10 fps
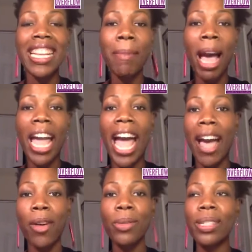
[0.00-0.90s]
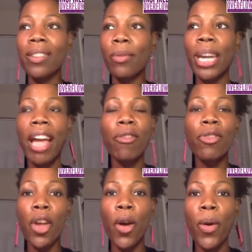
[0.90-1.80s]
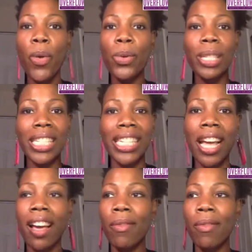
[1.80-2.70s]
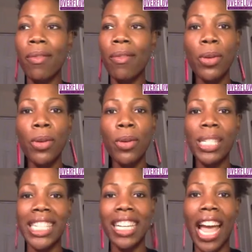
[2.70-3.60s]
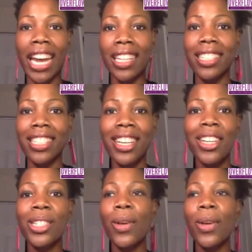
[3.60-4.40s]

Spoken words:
In my house, we have no ceiling lights.